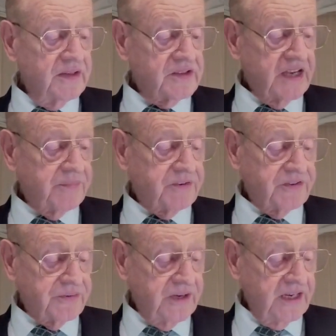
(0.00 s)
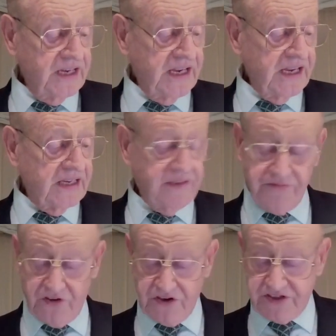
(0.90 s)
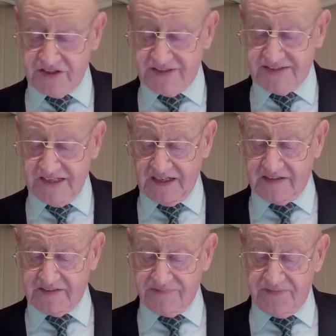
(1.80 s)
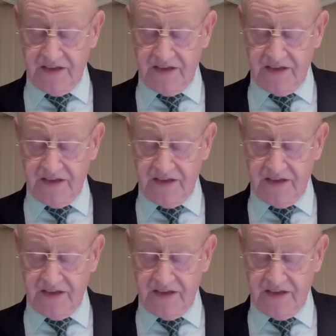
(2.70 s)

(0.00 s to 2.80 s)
chapter 3 and verse 6.